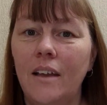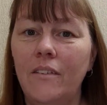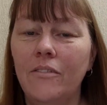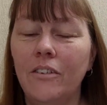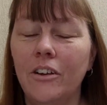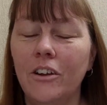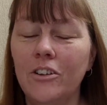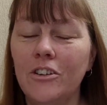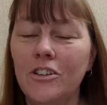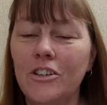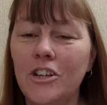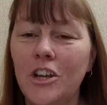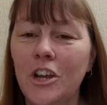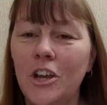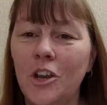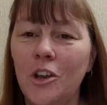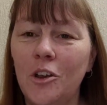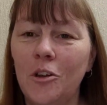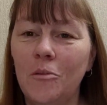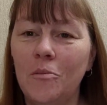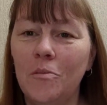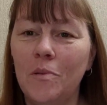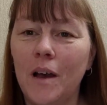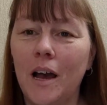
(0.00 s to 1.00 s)

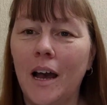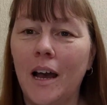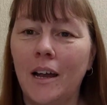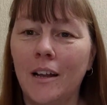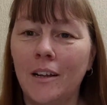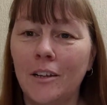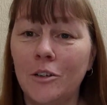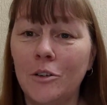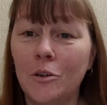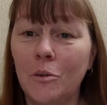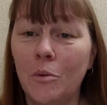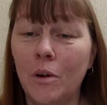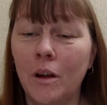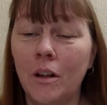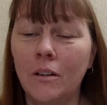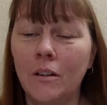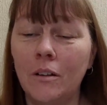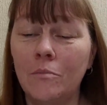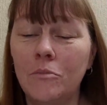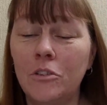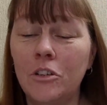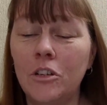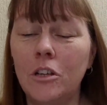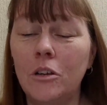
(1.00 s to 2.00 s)
Flosstube and
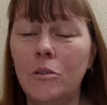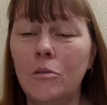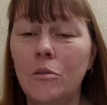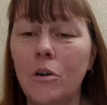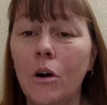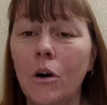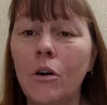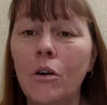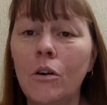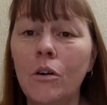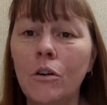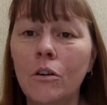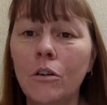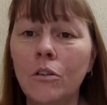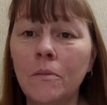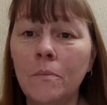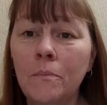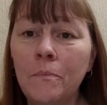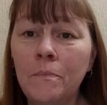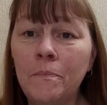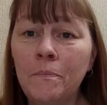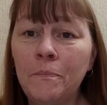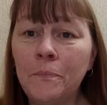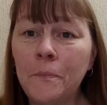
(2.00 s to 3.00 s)
welcome to you
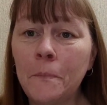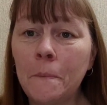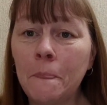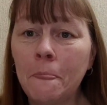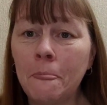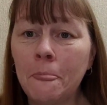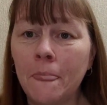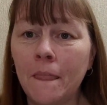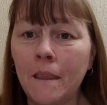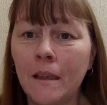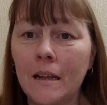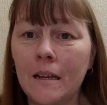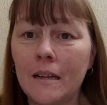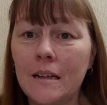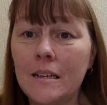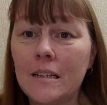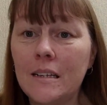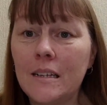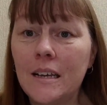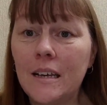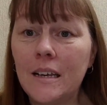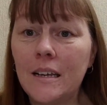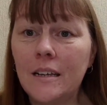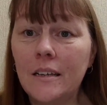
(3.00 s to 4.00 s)
all.
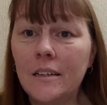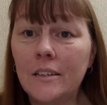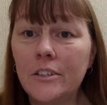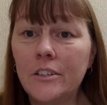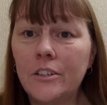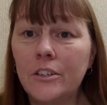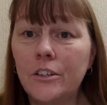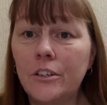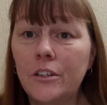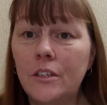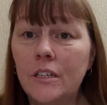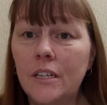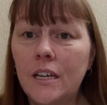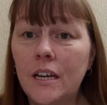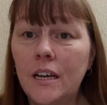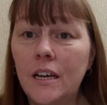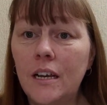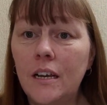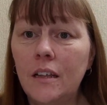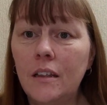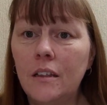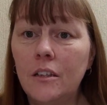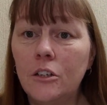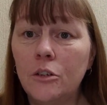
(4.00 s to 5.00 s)
Today is
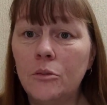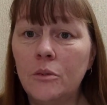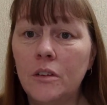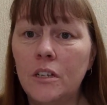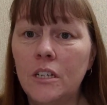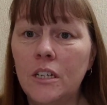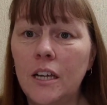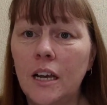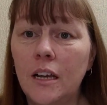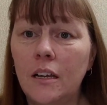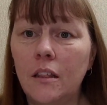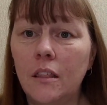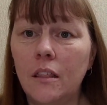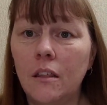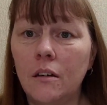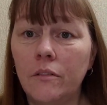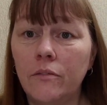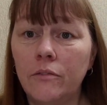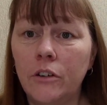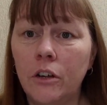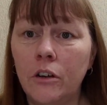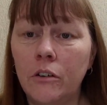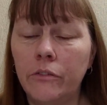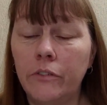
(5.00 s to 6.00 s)
Sunday the 28th
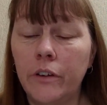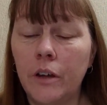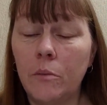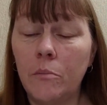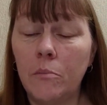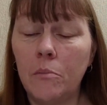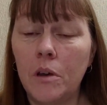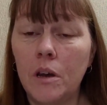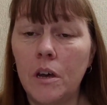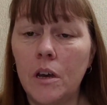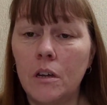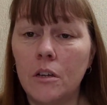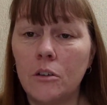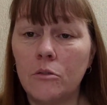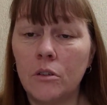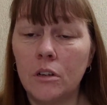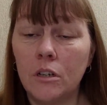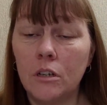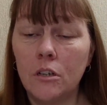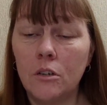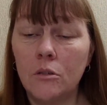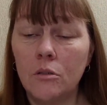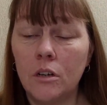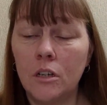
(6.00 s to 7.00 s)
of November
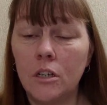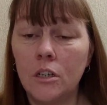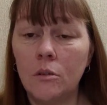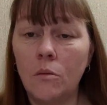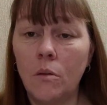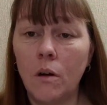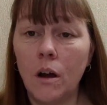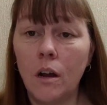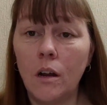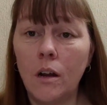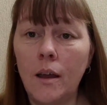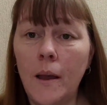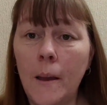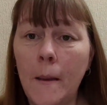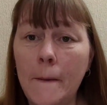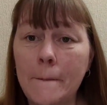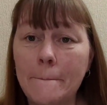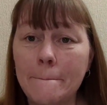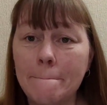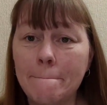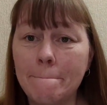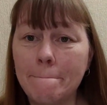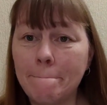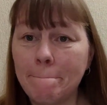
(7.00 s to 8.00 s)
2021
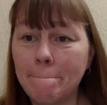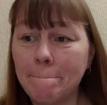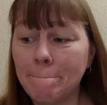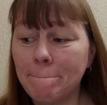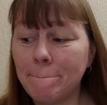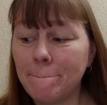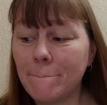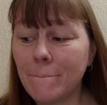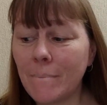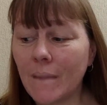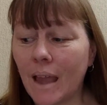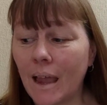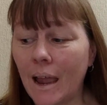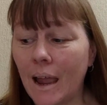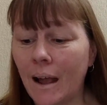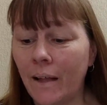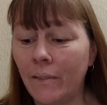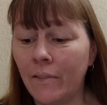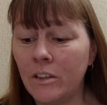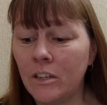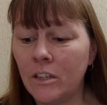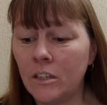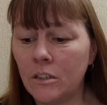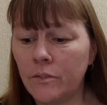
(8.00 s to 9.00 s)

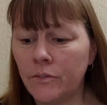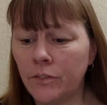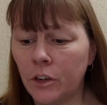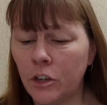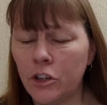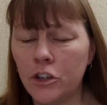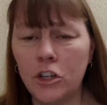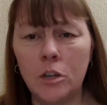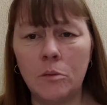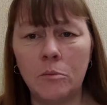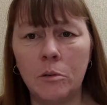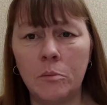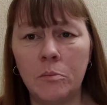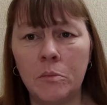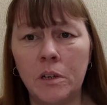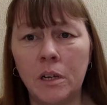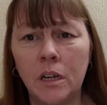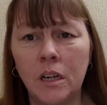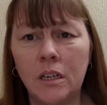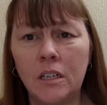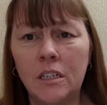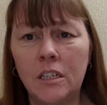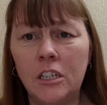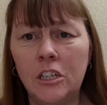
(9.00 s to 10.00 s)
and this is Flosstube number
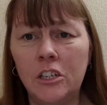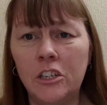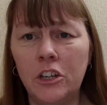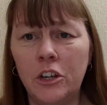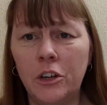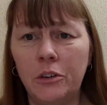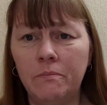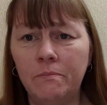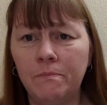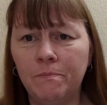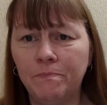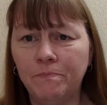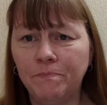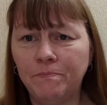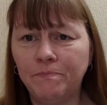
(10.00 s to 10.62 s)
92.